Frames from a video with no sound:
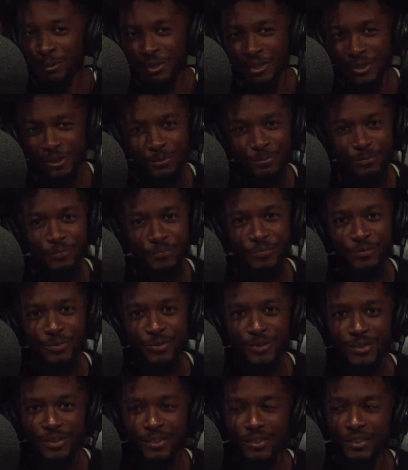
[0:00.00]
or something.
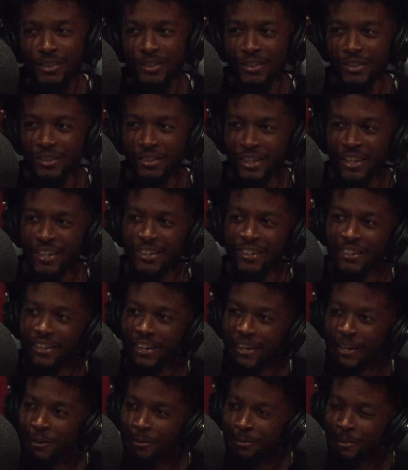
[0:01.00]
Hell
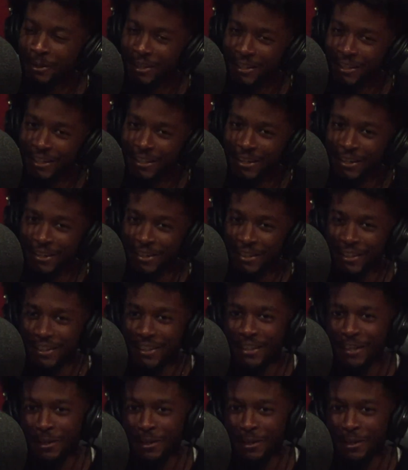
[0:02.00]
nah. Who put honey in